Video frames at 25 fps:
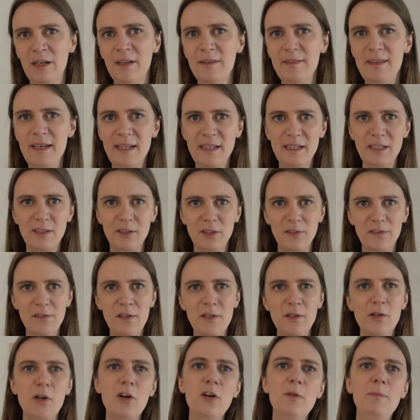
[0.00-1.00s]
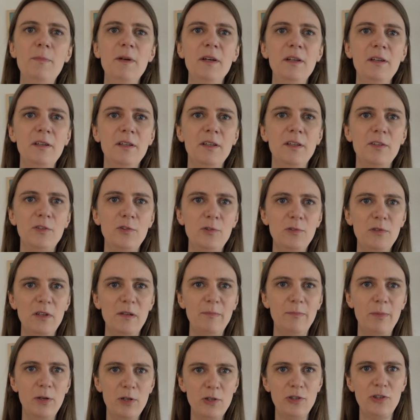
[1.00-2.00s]
that does not open to a
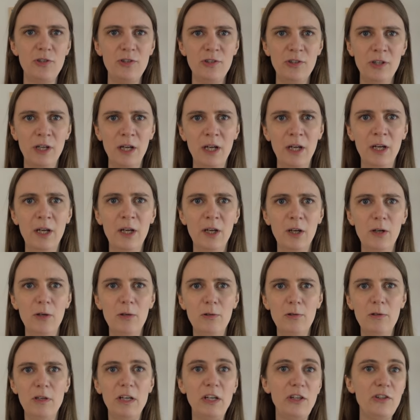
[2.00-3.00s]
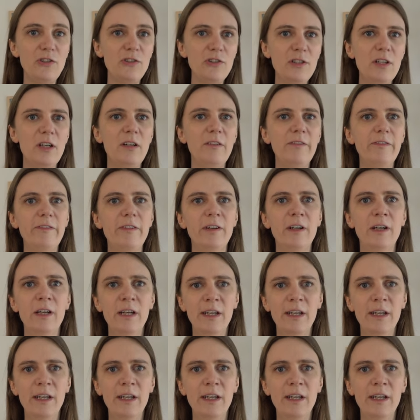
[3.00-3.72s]
push or a shove.